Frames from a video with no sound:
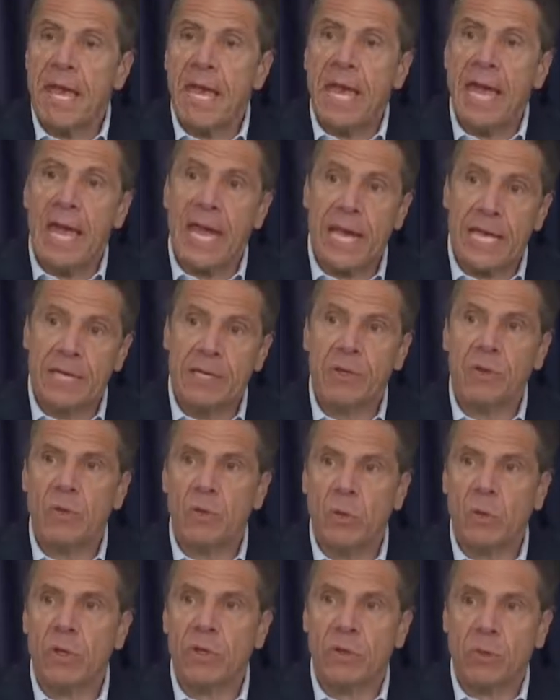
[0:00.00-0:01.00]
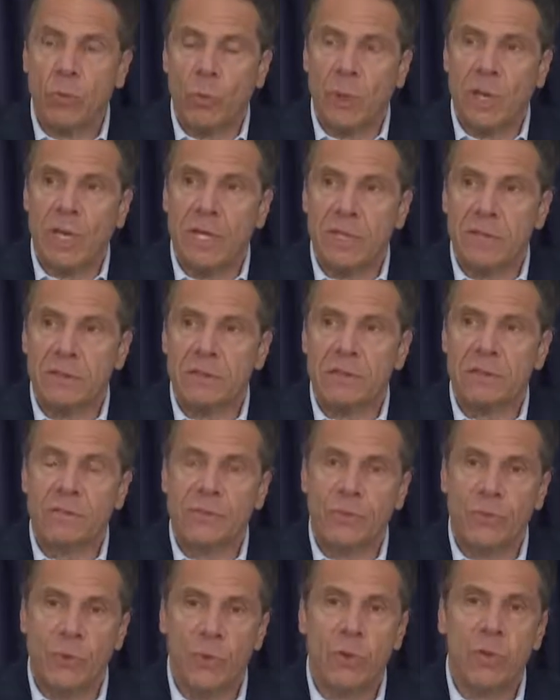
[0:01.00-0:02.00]
and Northwell.
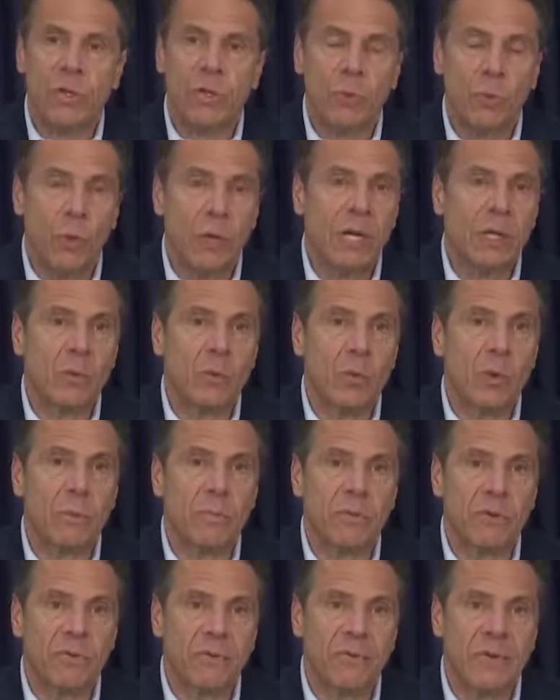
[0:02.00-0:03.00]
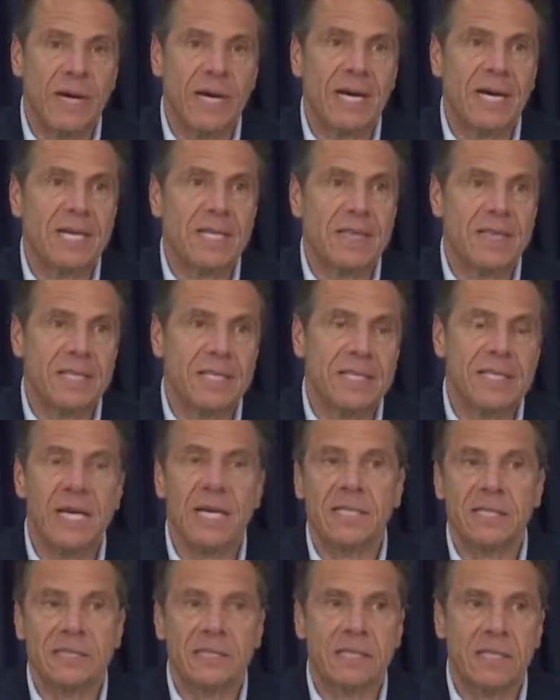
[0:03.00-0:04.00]
Northwell will provide the
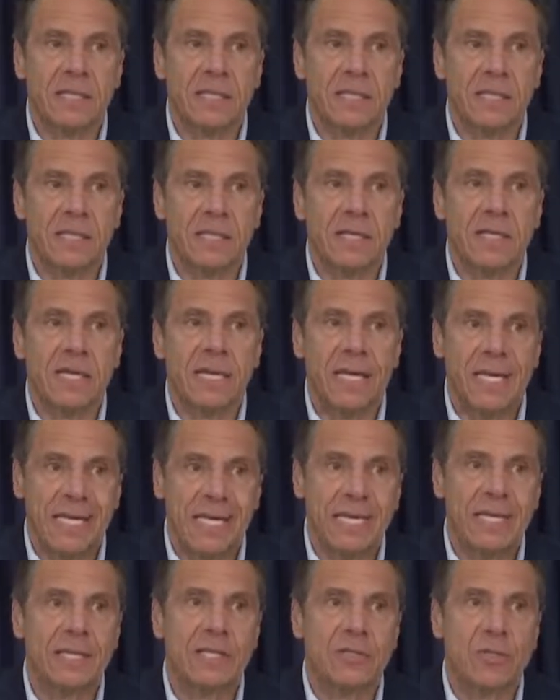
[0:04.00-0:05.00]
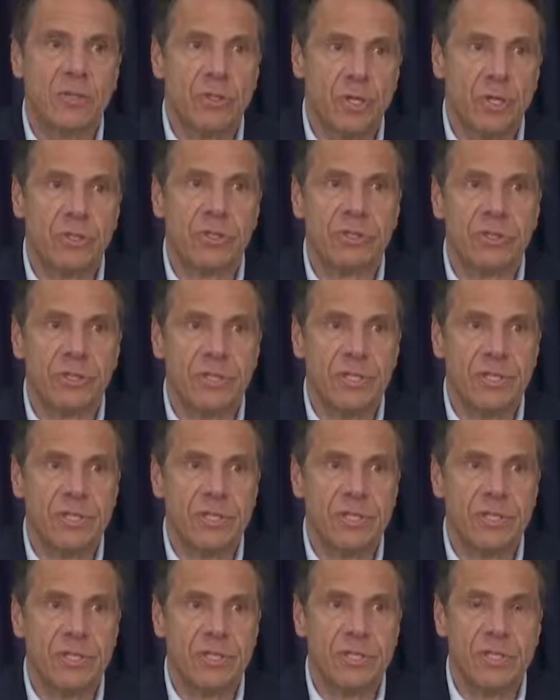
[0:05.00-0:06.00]
testing in
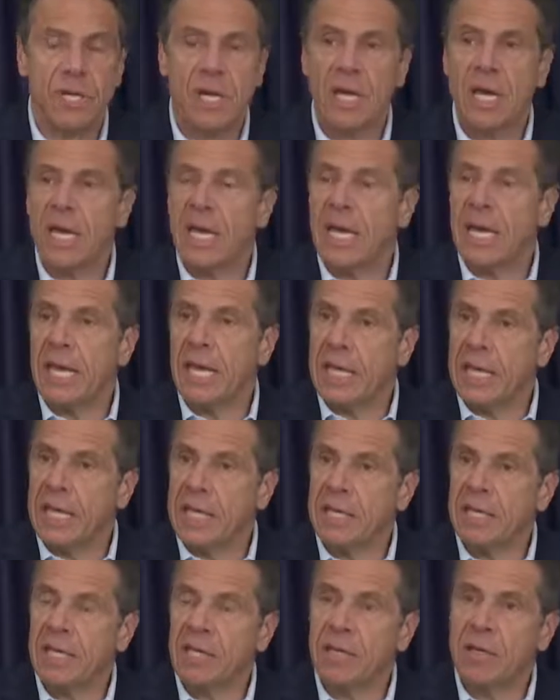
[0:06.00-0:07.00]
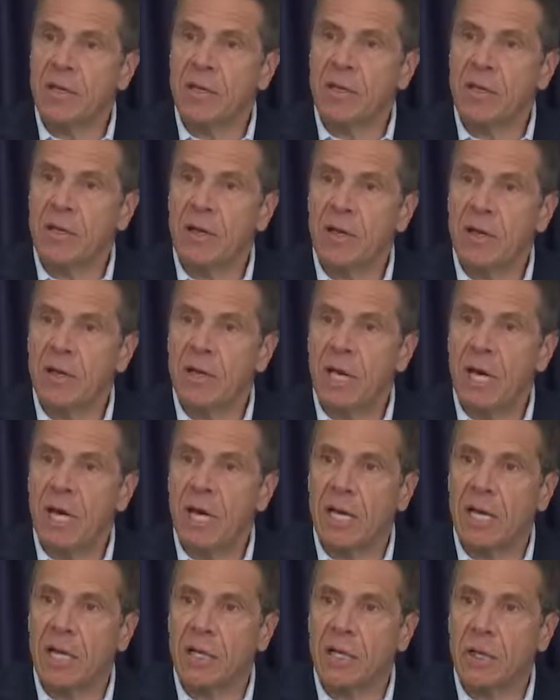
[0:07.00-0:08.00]
churches in
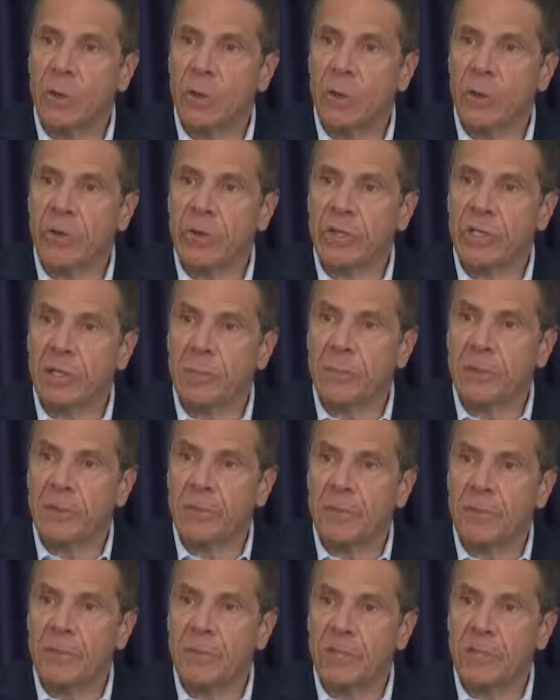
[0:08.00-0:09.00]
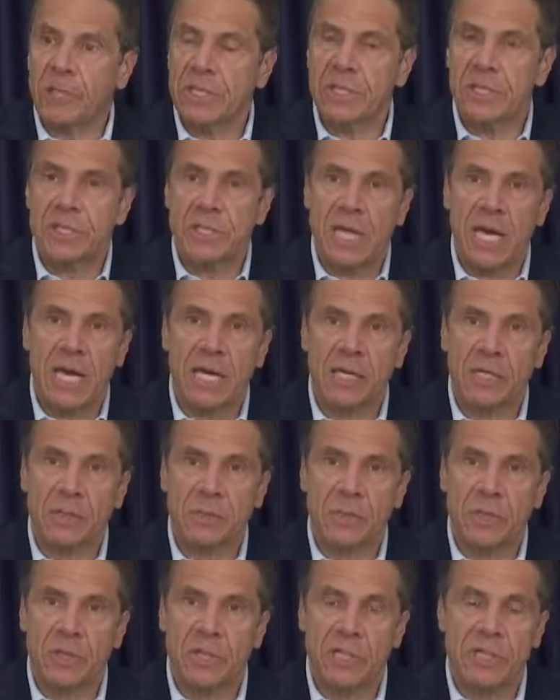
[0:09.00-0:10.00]
lower income communities and
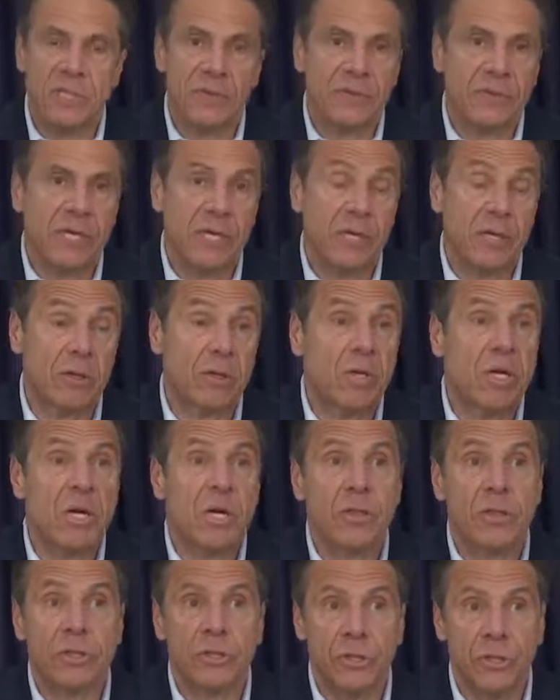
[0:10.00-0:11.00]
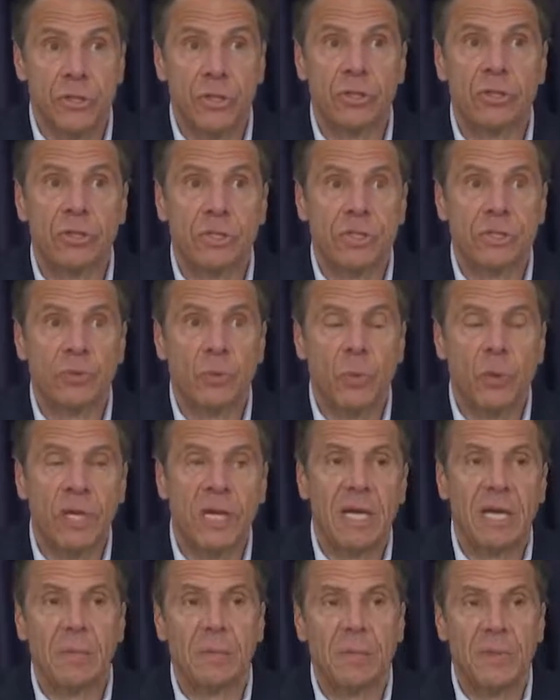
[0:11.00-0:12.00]
communities of color. The churches will
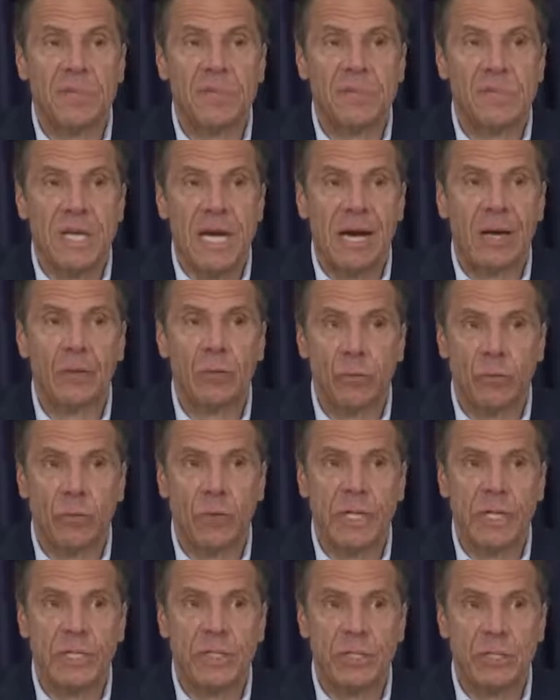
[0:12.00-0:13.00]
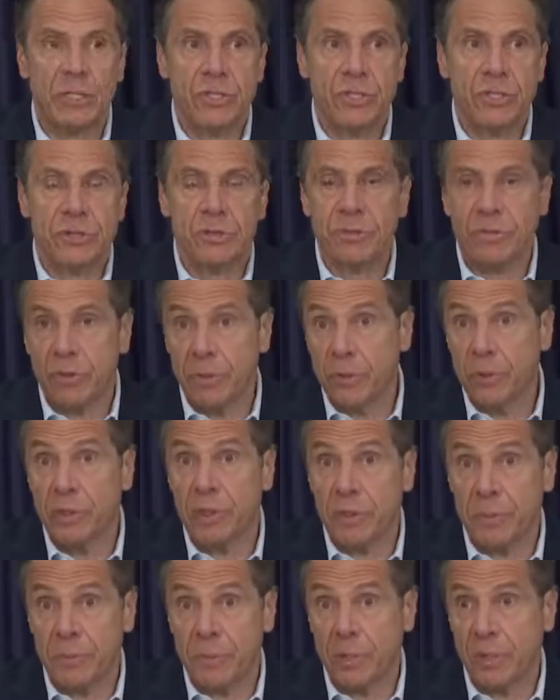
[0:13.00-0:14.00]
help us outreach to the
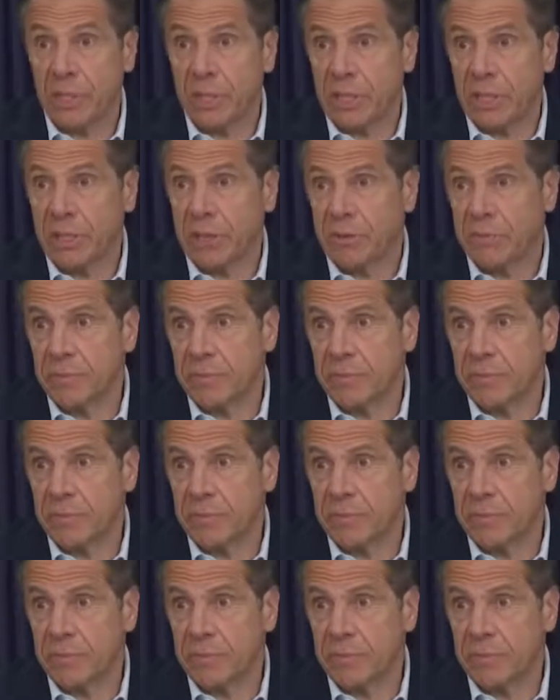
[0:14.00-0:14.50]
community